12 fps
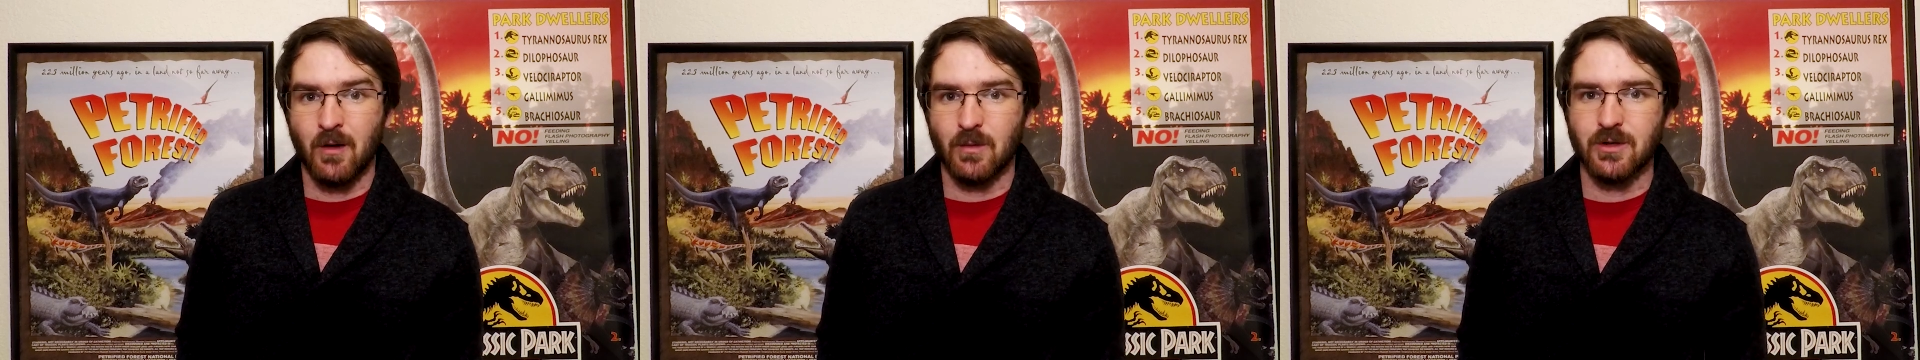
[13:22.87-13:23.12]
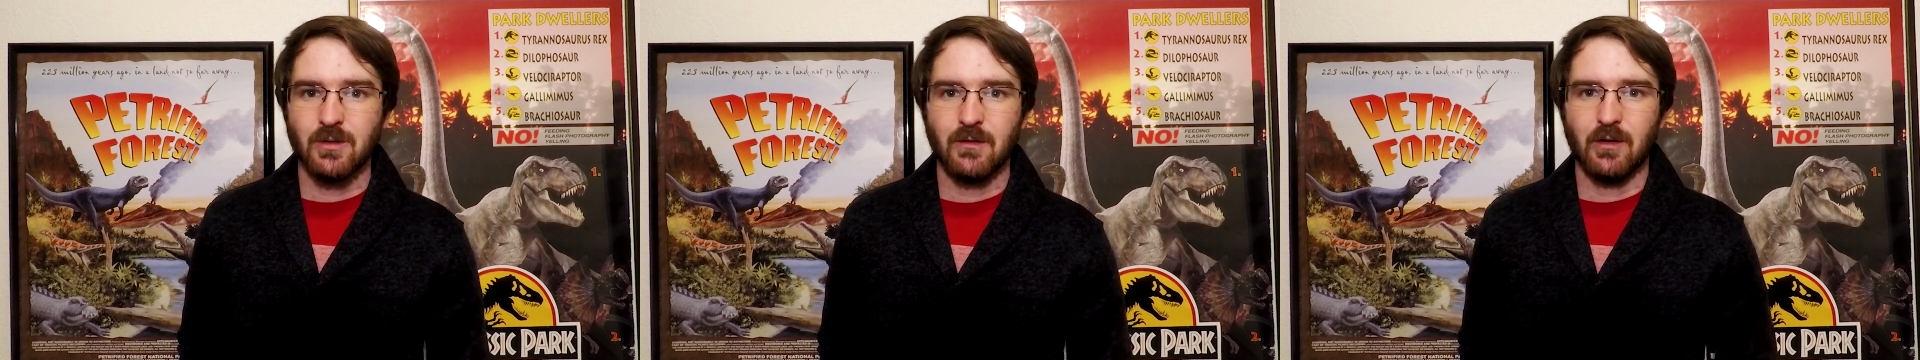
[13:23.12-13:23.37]
were
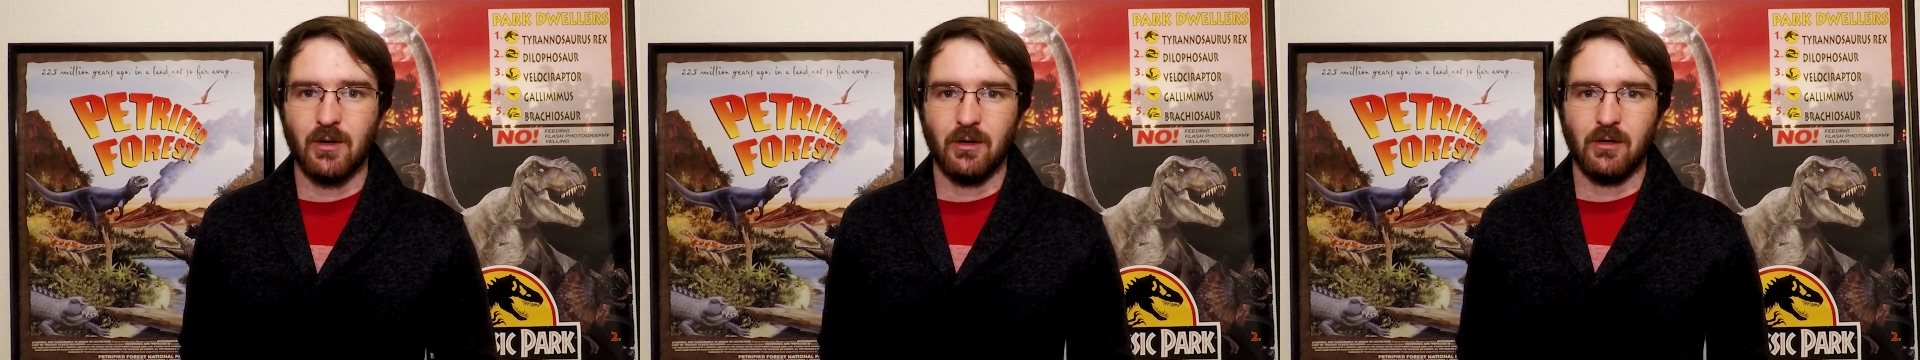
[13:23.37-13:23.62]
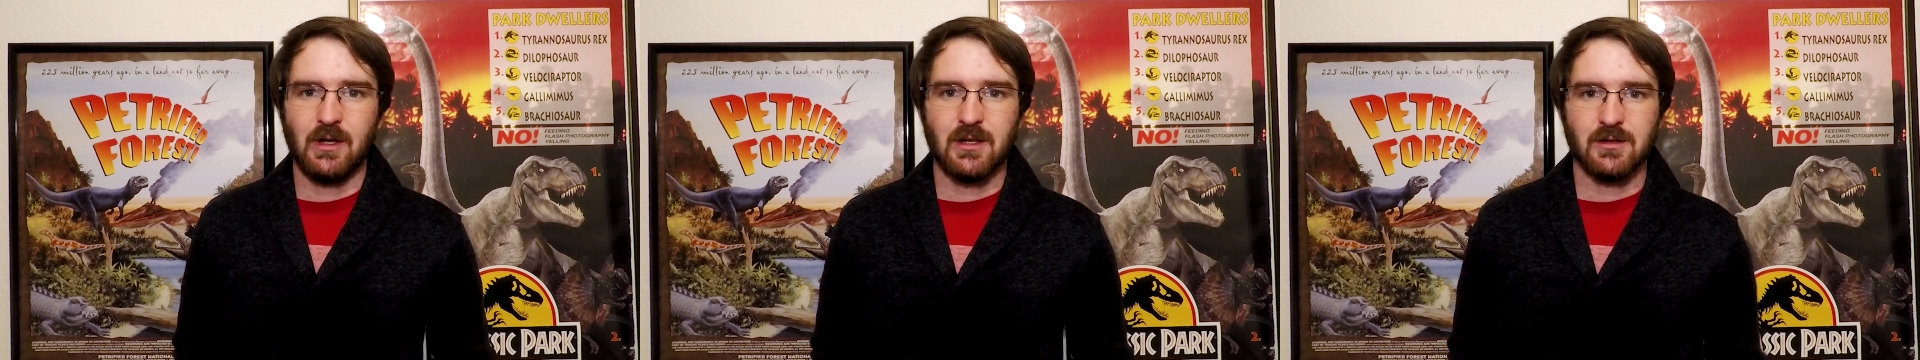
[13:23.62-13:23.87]
two of the
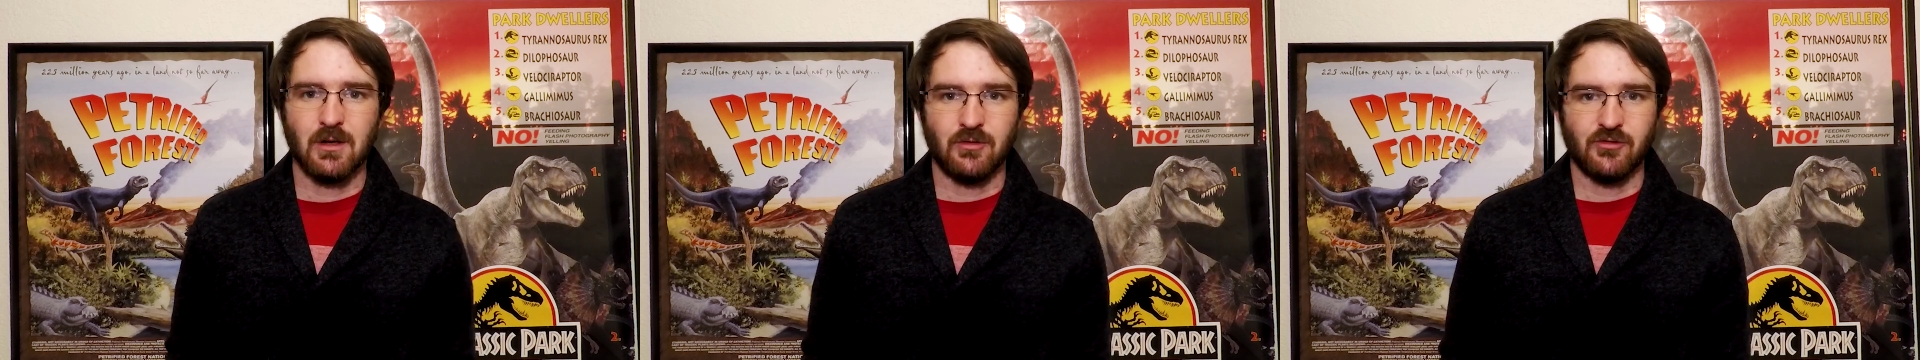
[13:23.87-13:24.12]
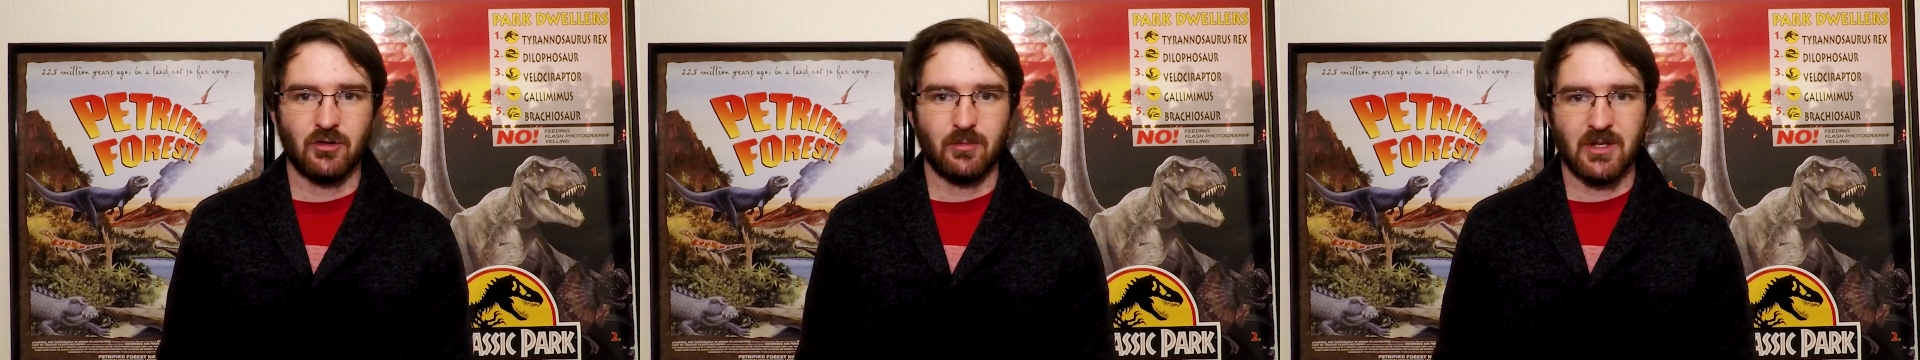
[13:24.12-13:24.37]
earliest known
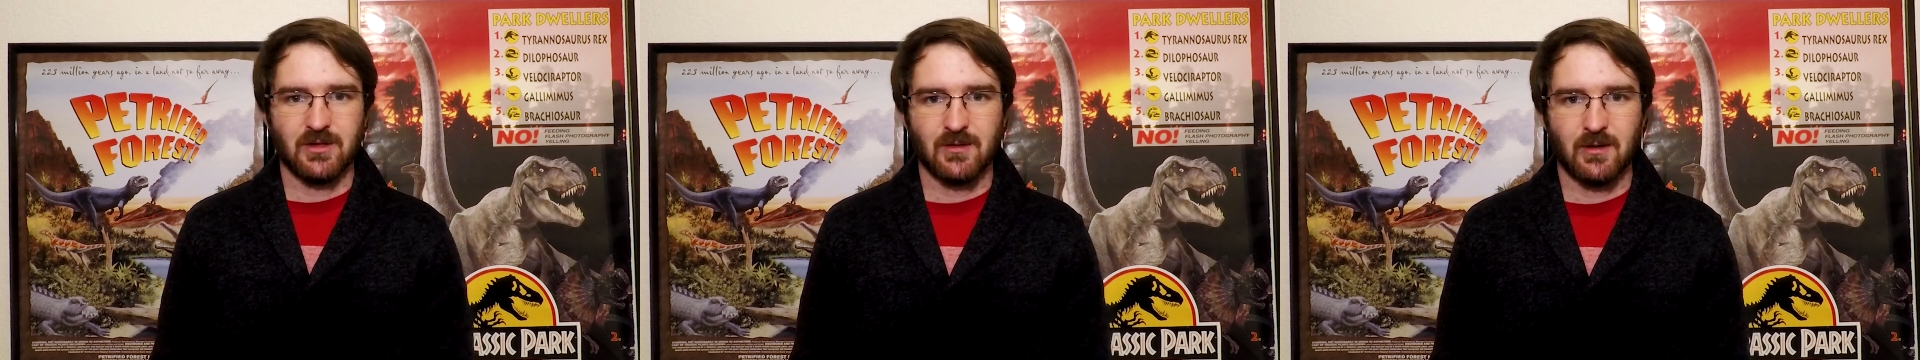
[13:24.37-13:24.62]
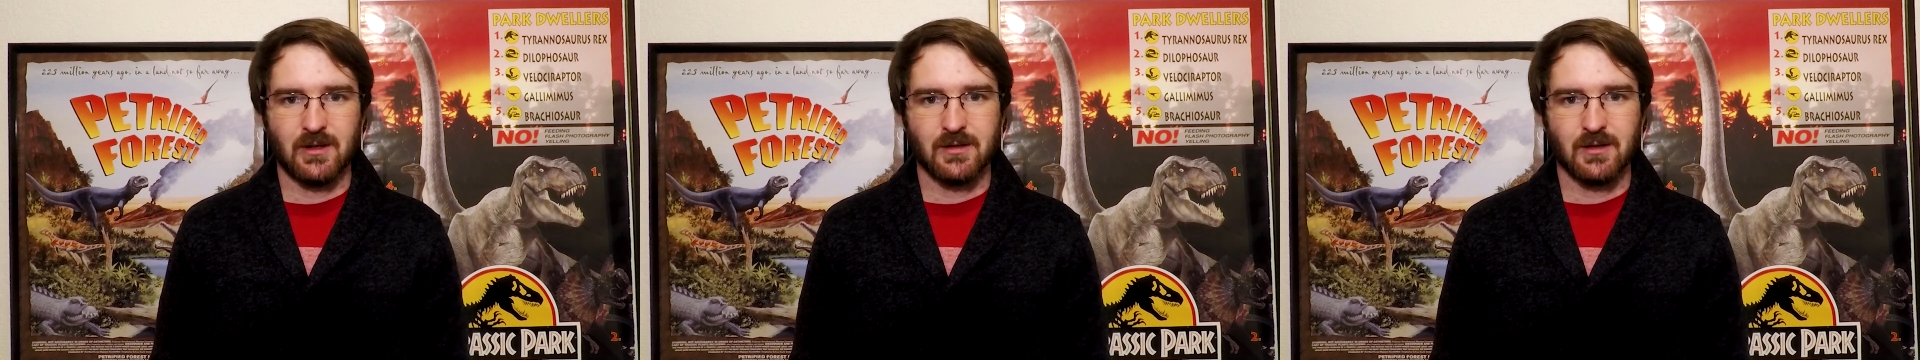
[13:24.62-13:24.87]

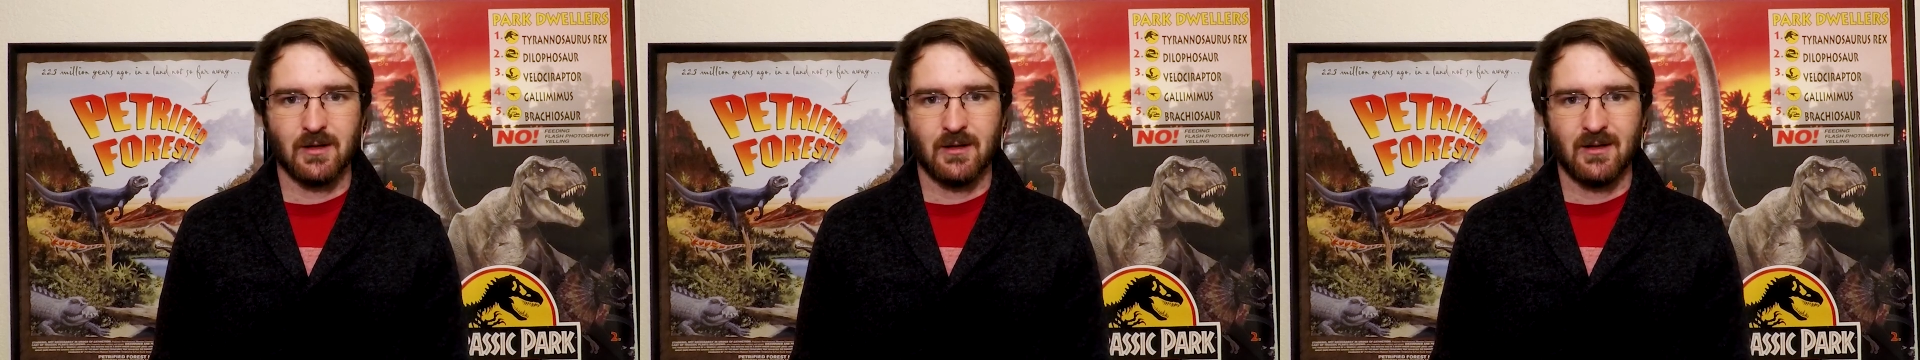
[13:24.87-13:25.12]
dromaeosaurs,